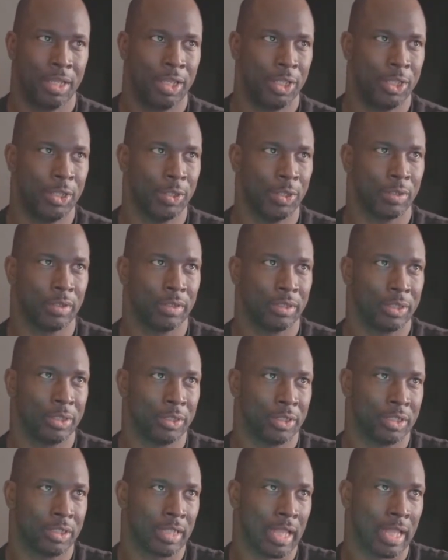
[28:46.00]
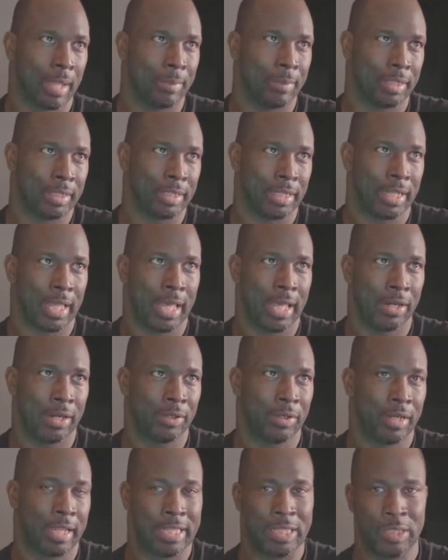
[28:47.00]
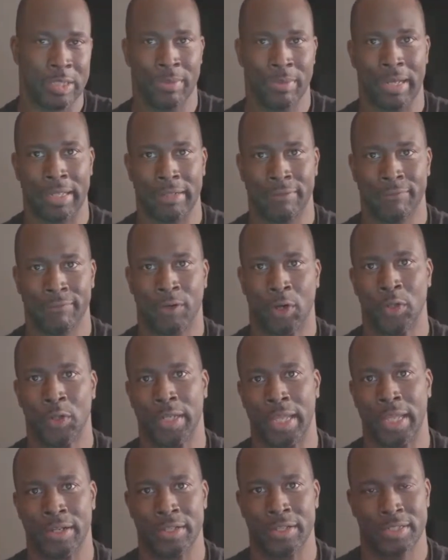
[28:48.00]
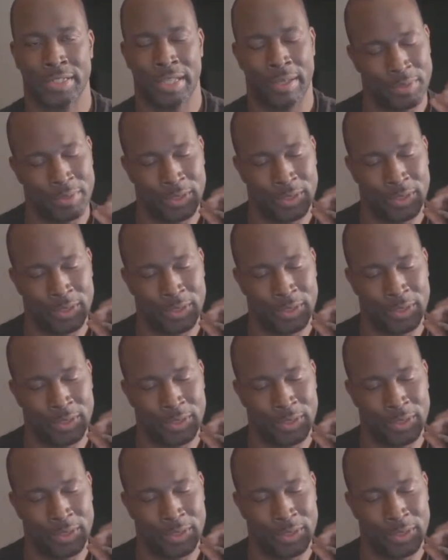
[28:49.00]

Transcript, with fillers: you're you're climbing the ladder and you might fall down a step.